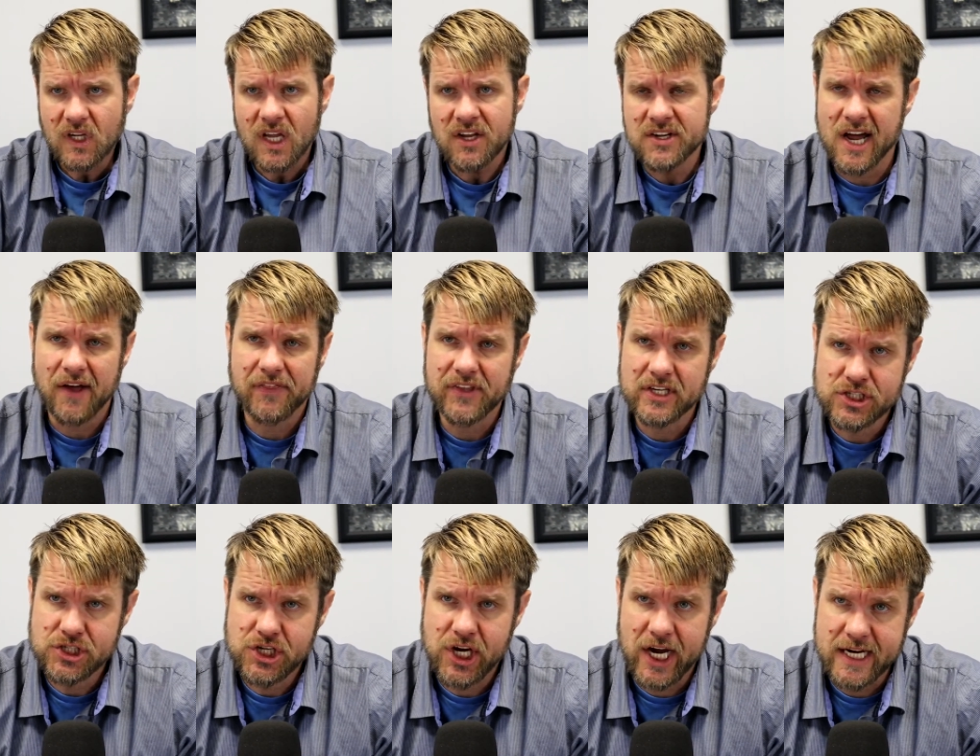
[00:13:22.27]

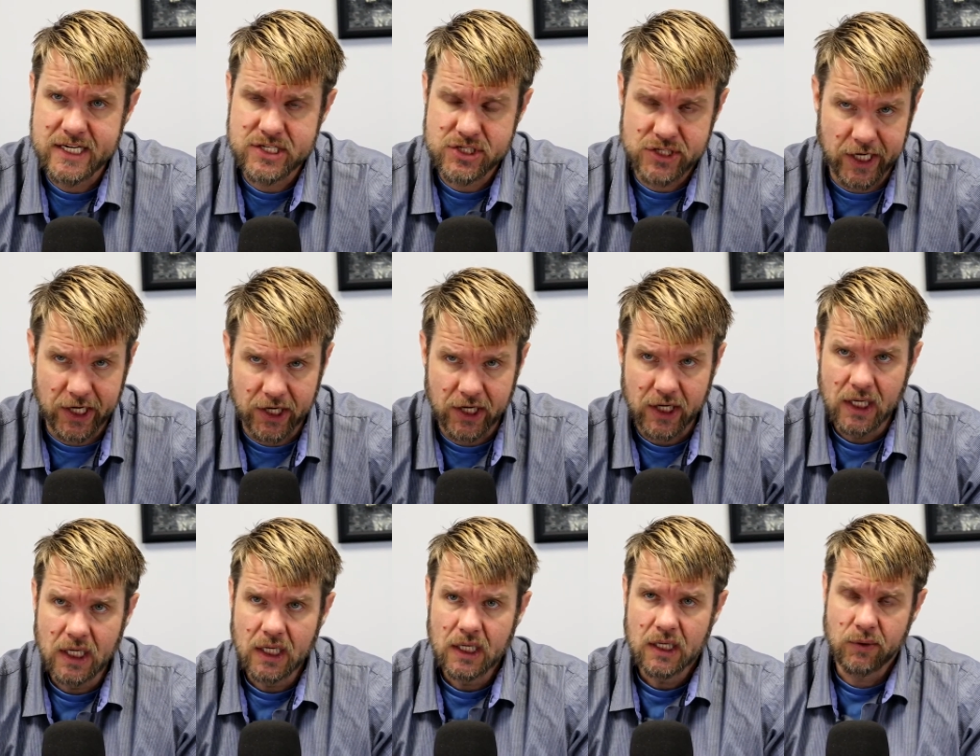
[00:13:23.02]
Nothing's changed there.
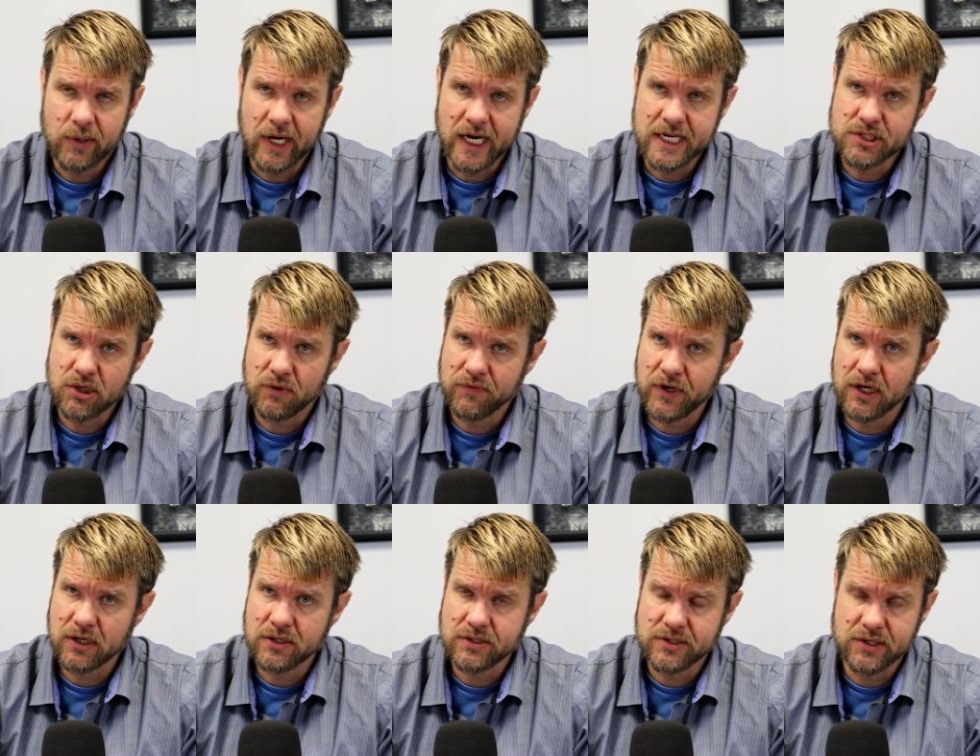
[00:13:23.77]
Okay, so if
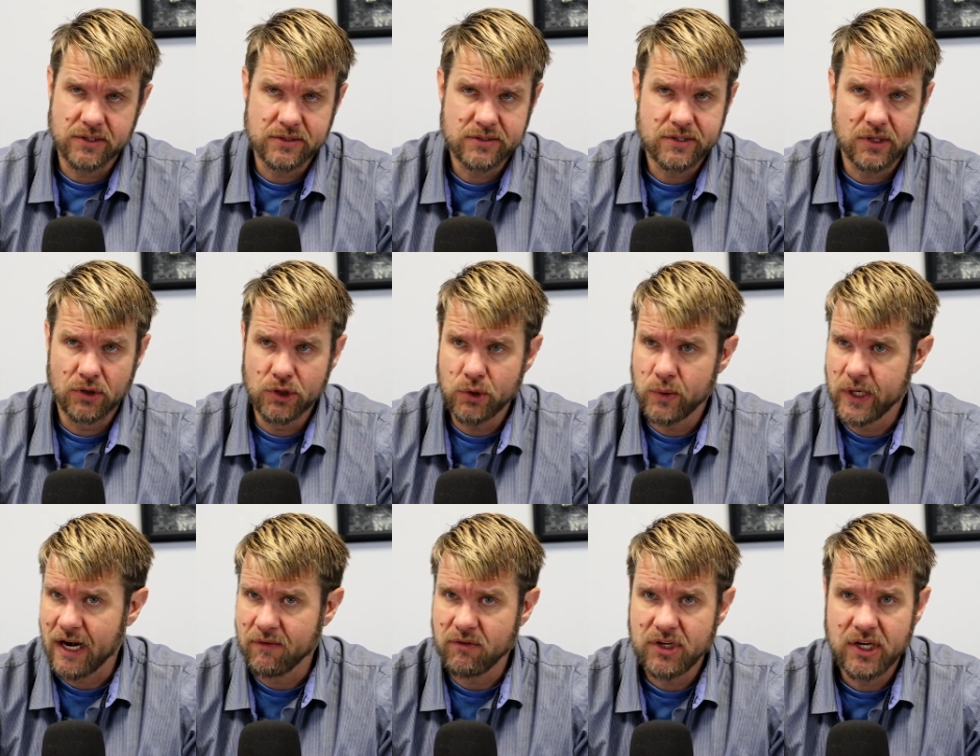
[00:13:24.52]
they're still
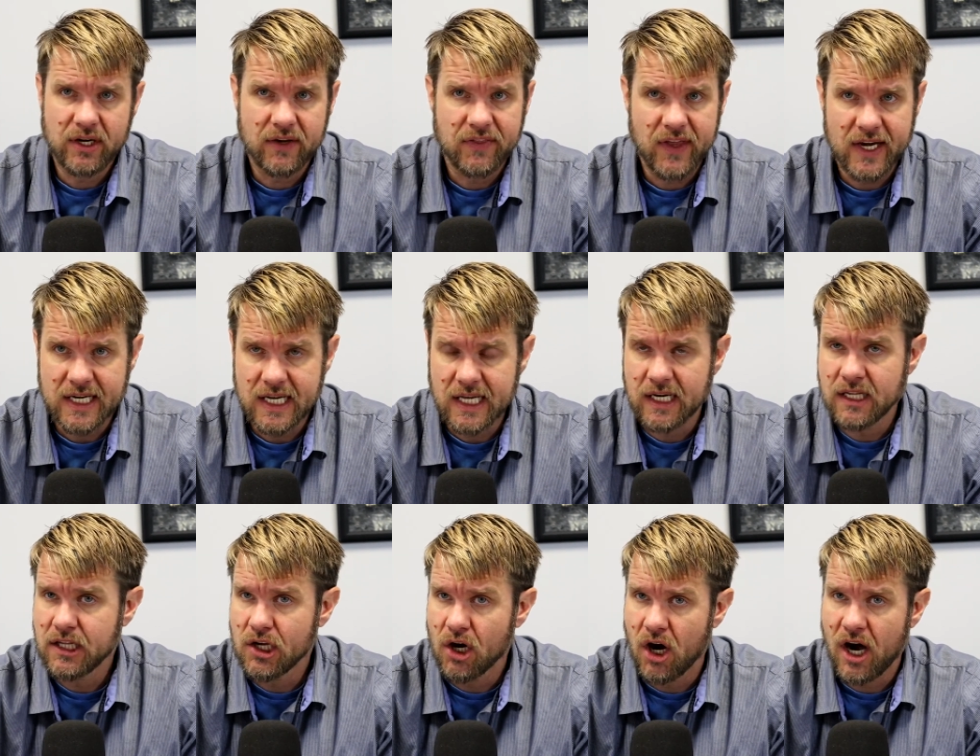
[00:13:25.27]
doing everything that they did
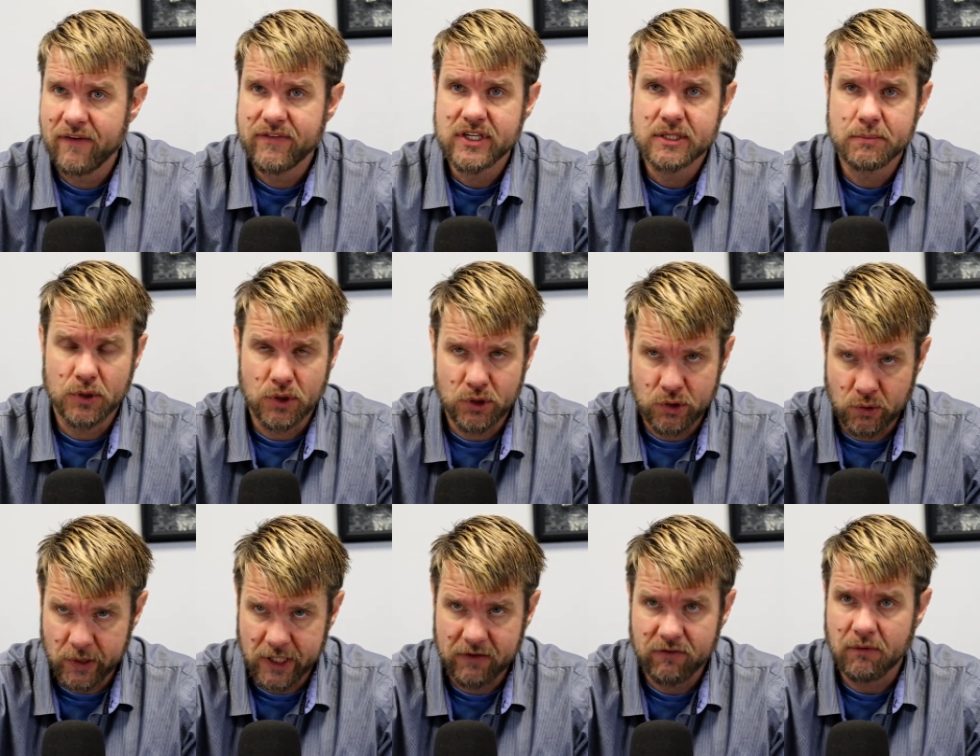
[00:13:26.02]
in the office, but they're
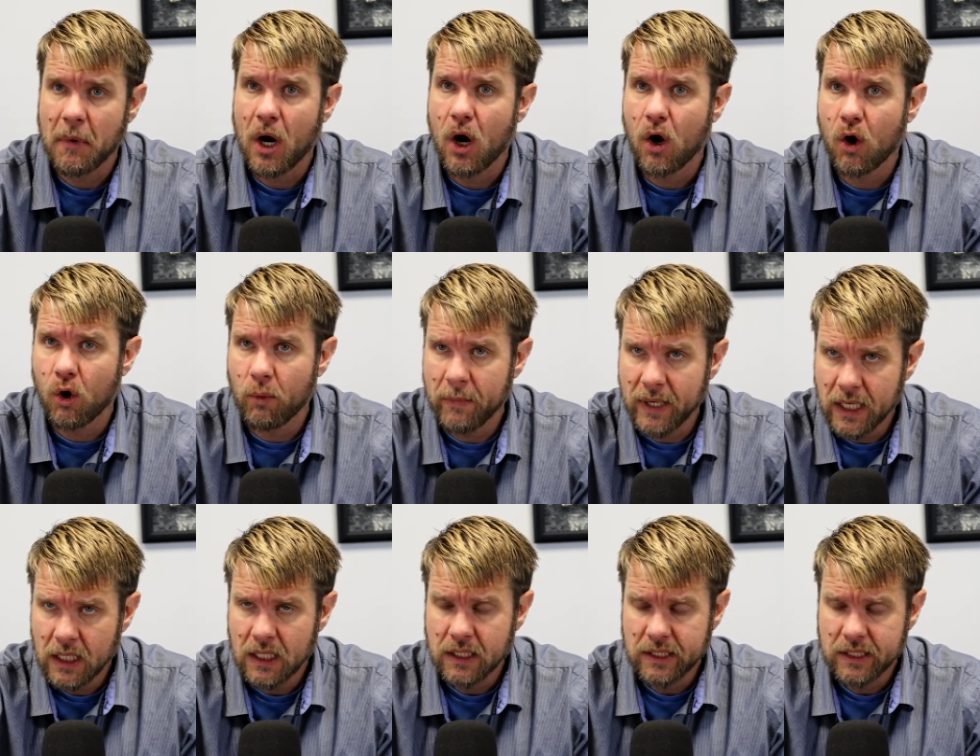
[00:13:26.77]
doing it from home,